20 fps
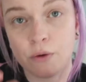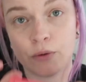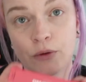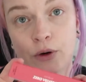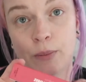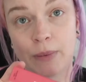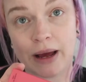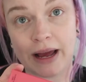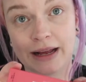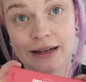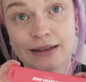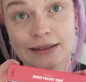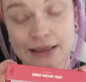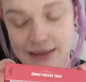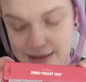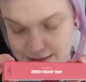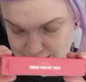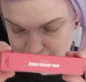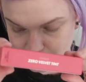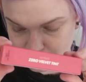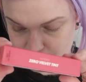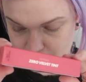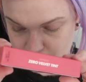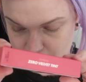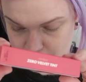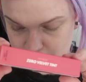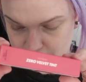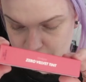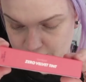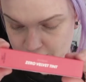Romand
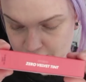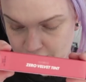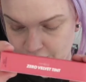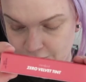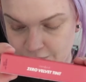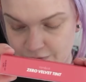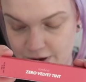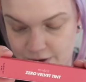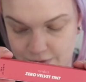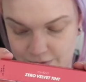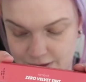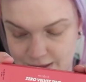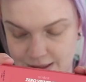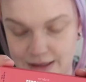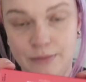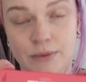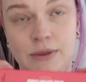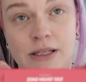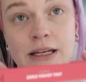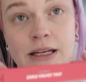Zero Velvet Lip